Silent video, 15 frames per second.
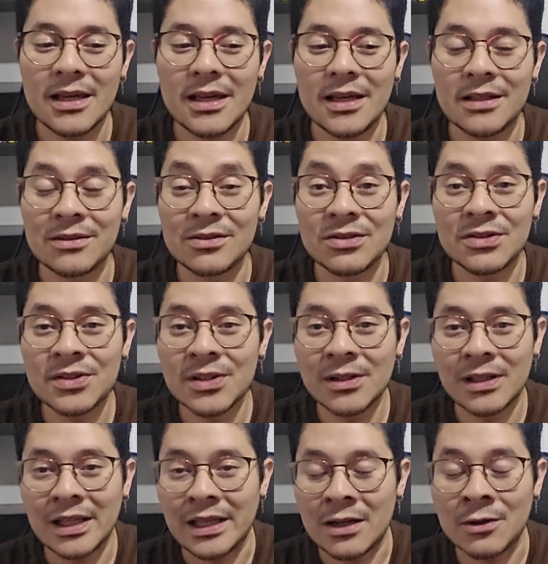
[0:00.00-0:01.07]
and there's
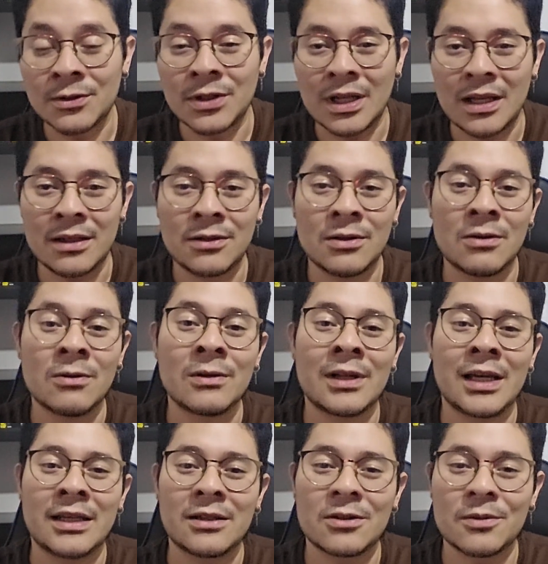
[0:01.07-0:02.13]
still an
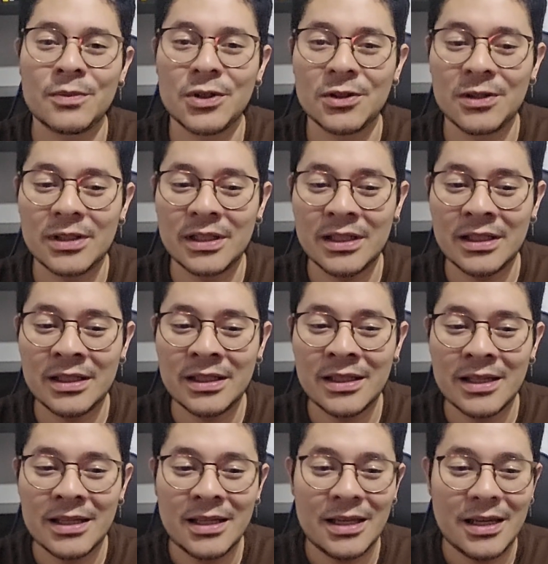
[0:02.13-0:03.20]
online community,
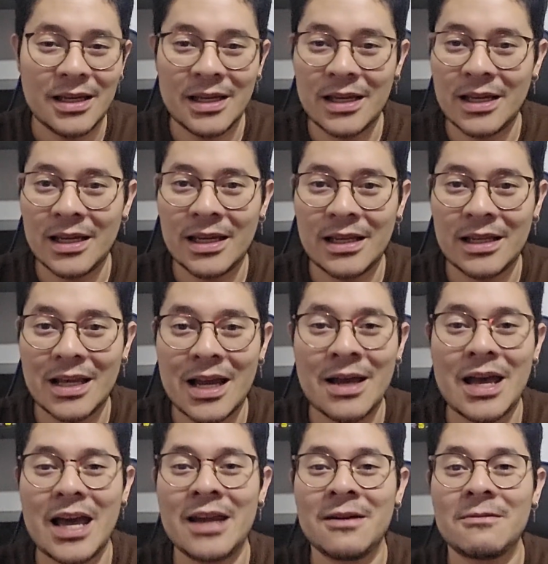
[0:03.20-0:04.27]
and
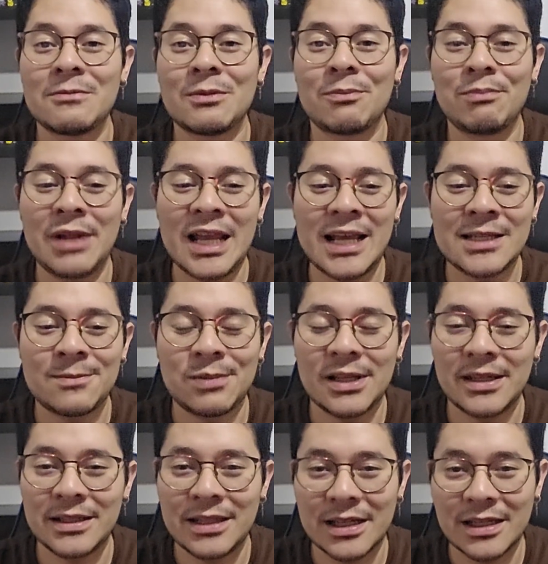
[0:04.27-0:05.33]
I have a blast
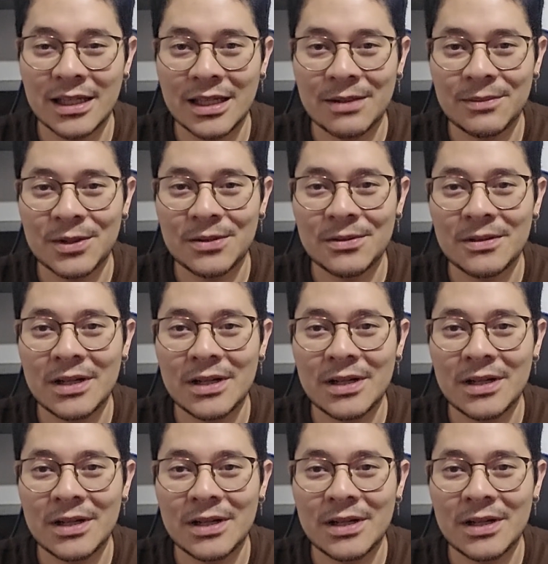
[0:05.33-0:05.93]
playing that game.